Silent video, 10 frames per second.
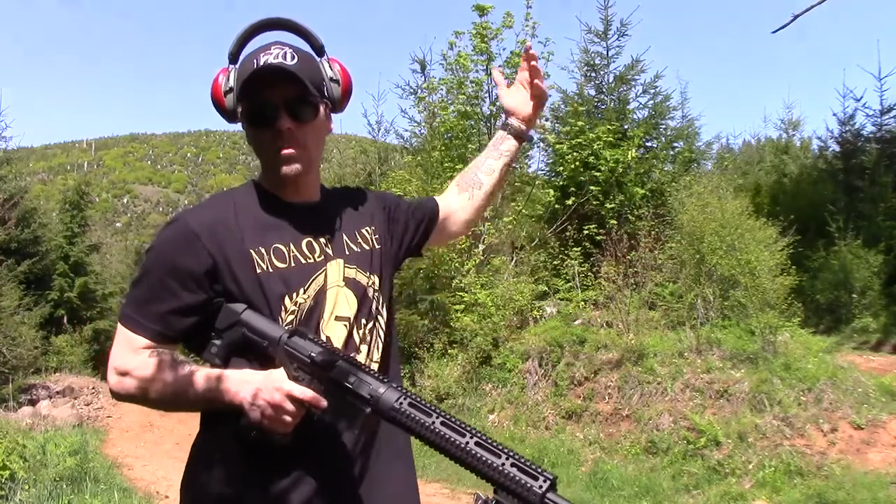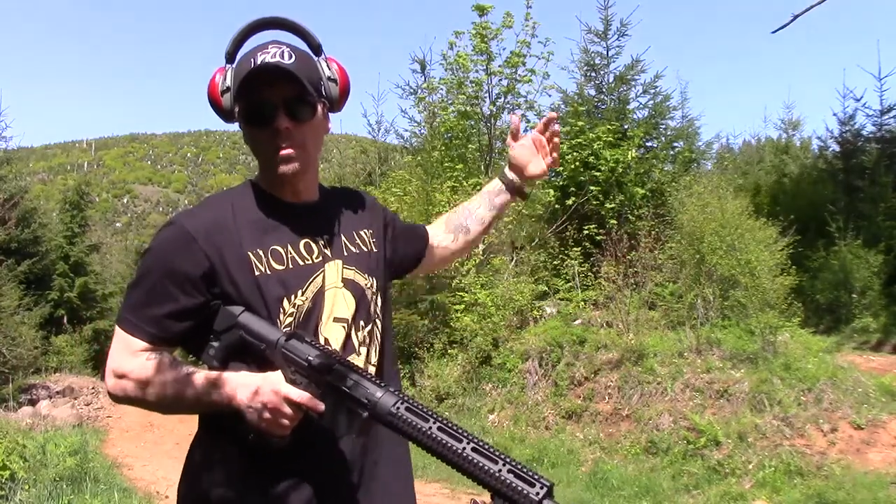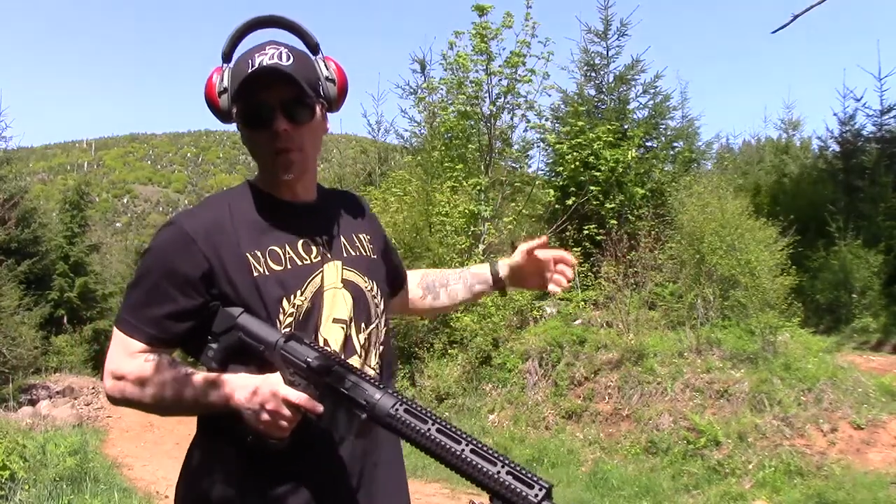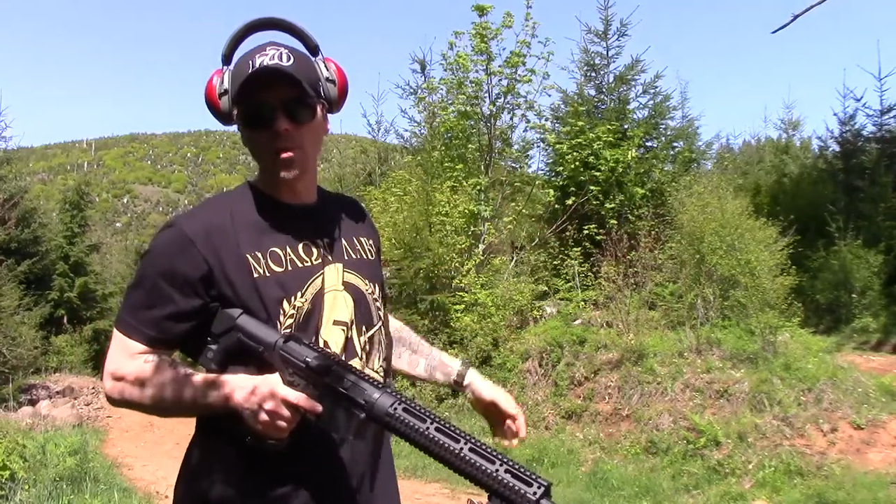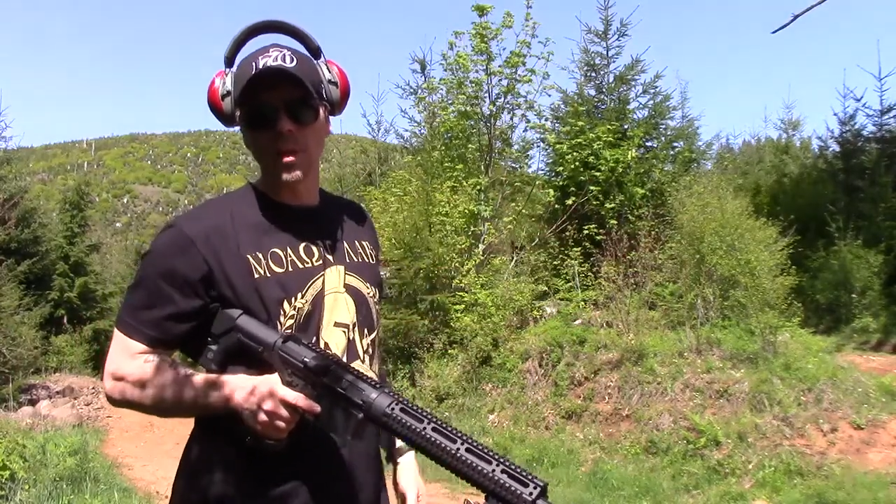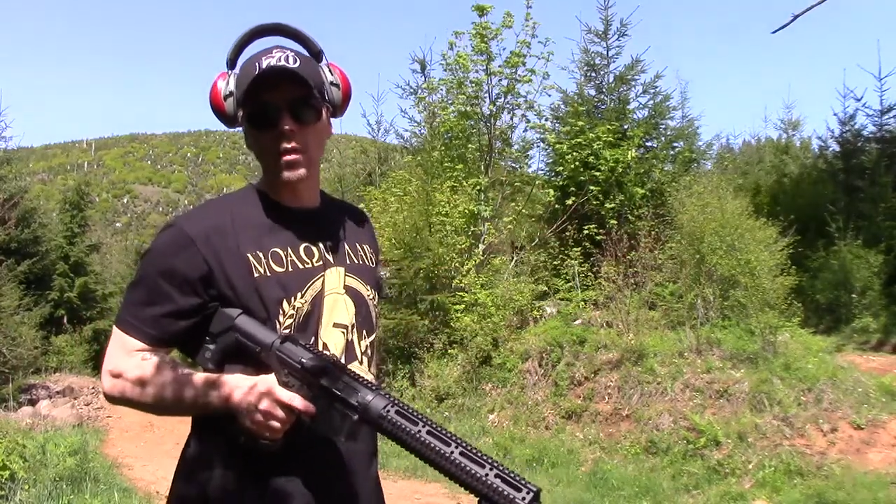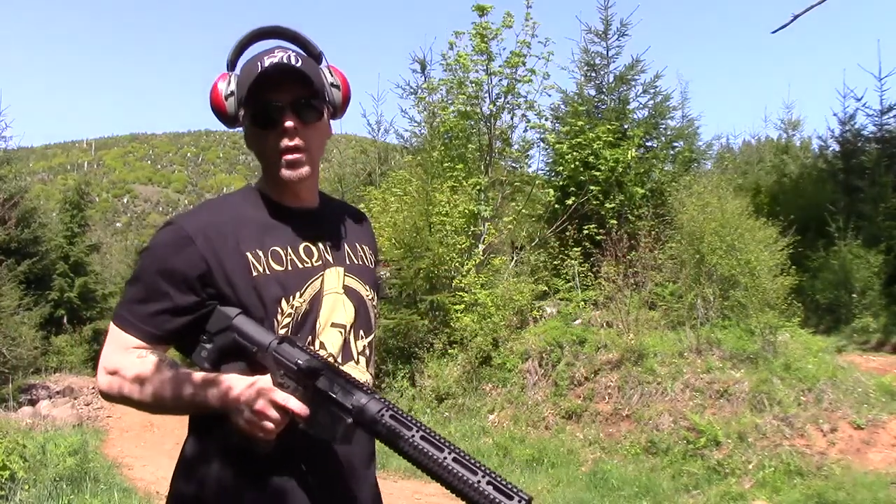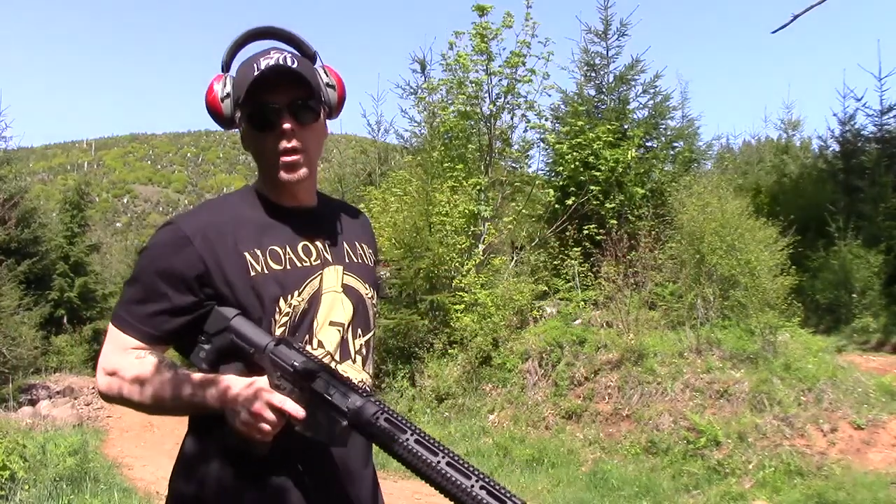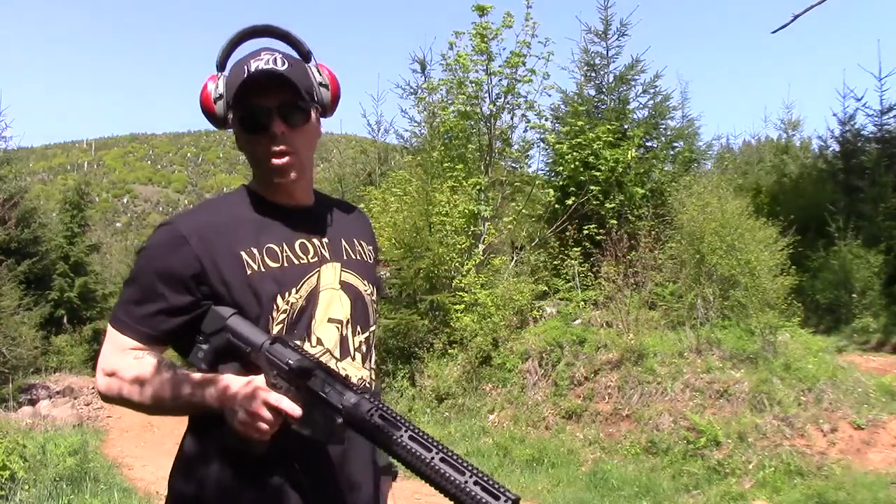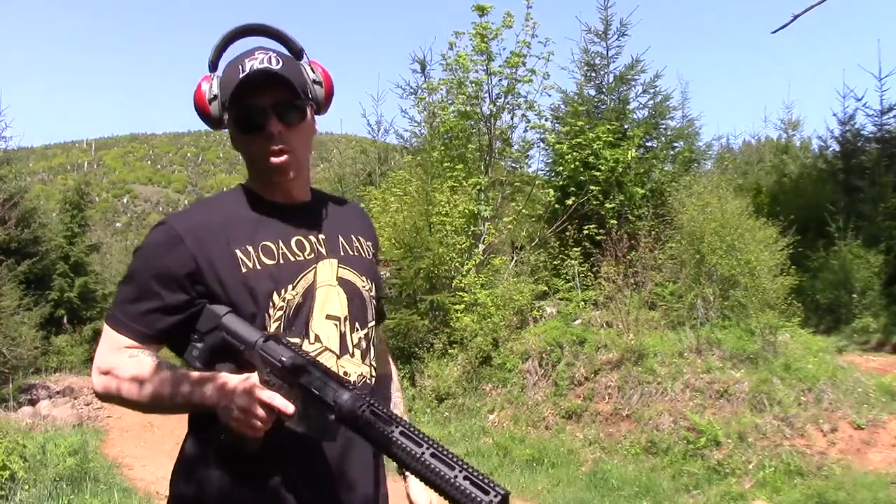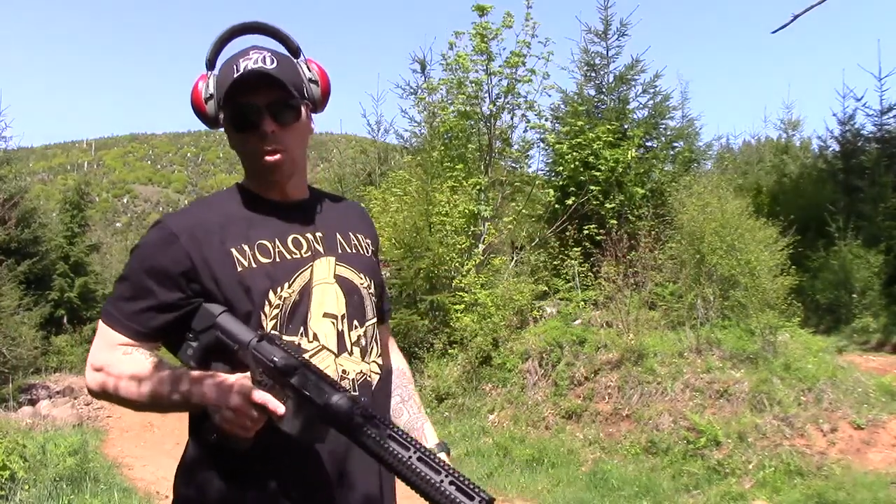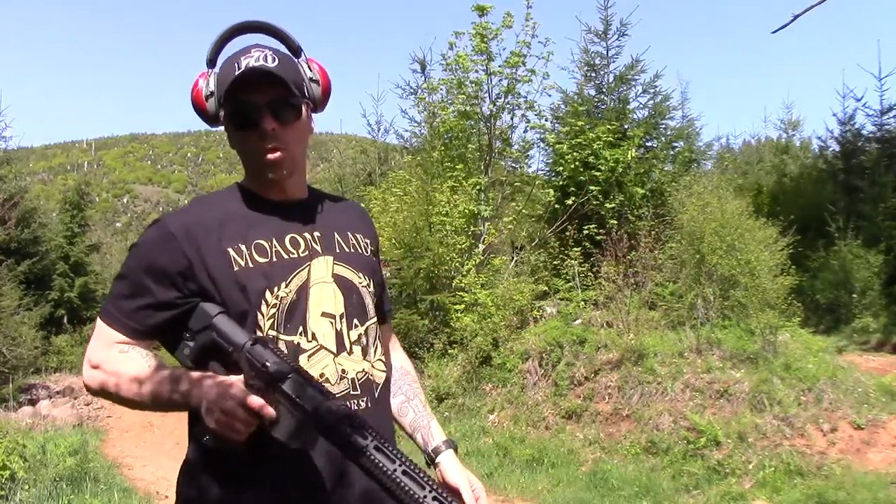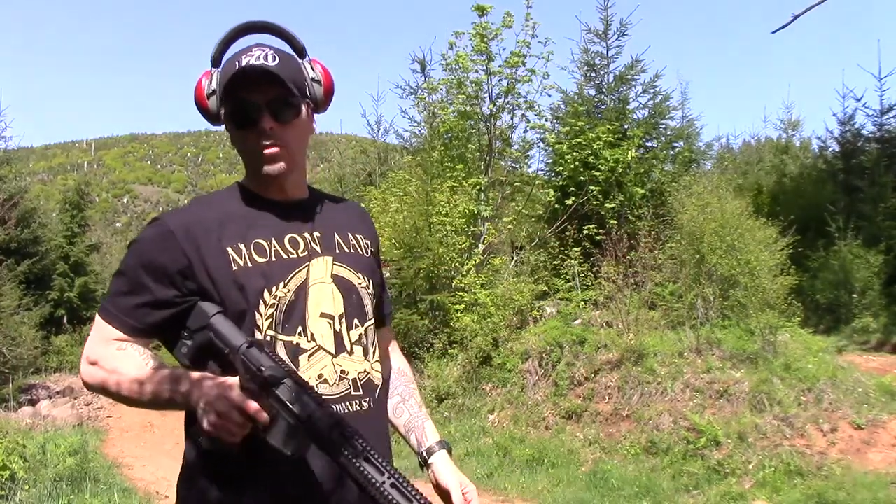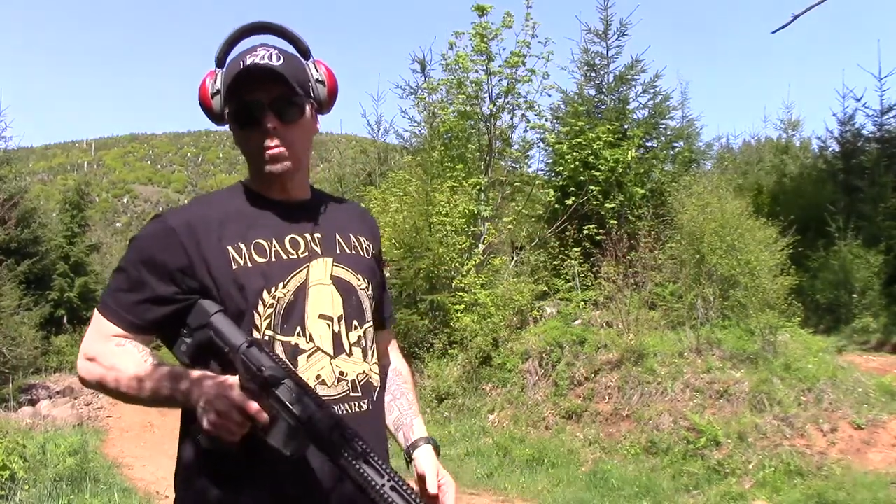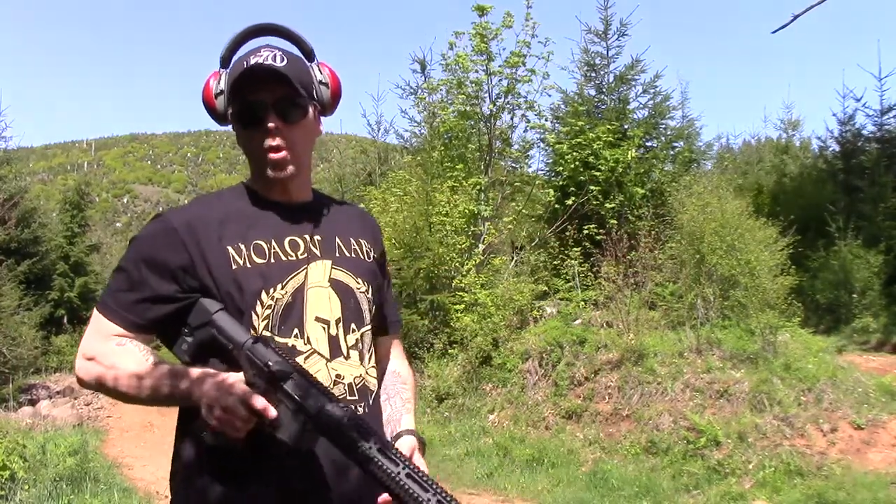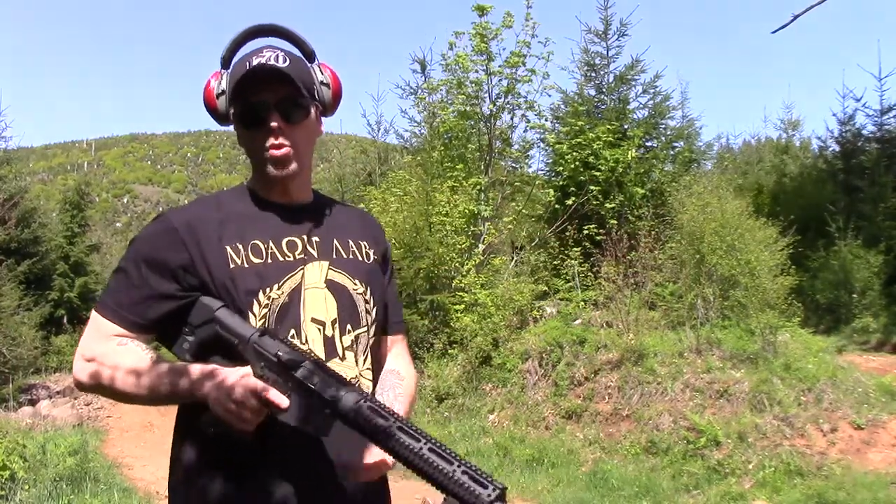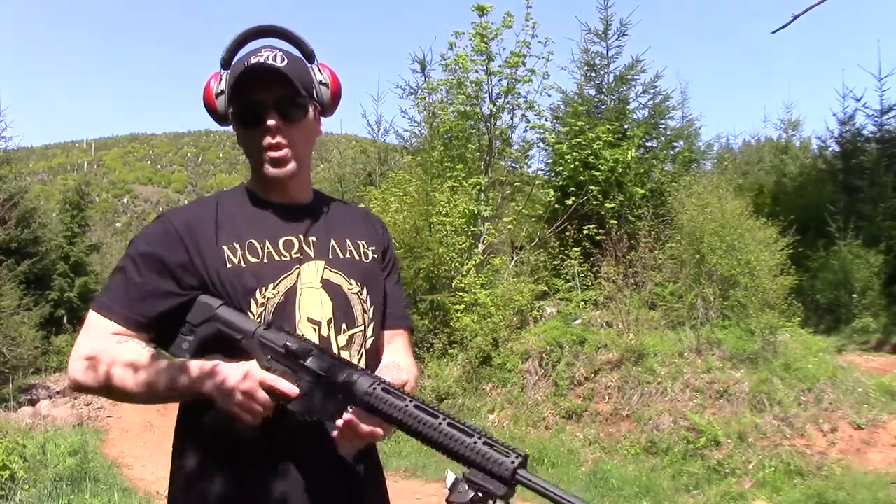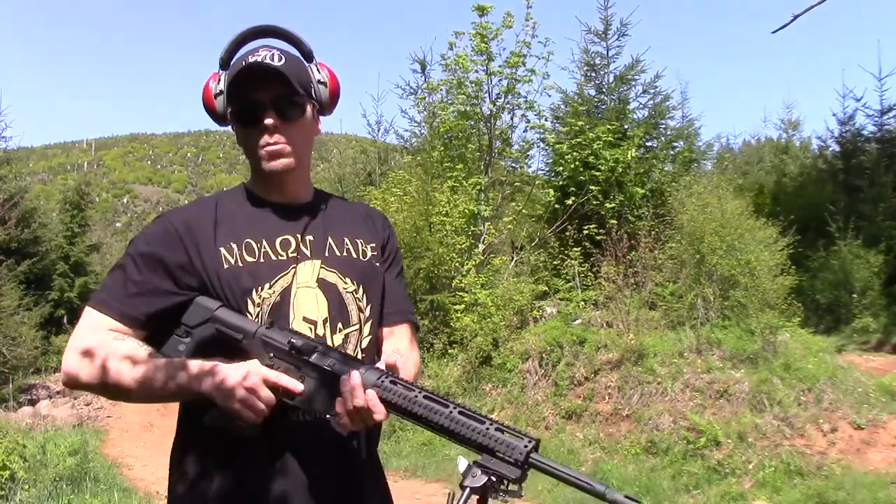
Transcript: building. You're going to have to post up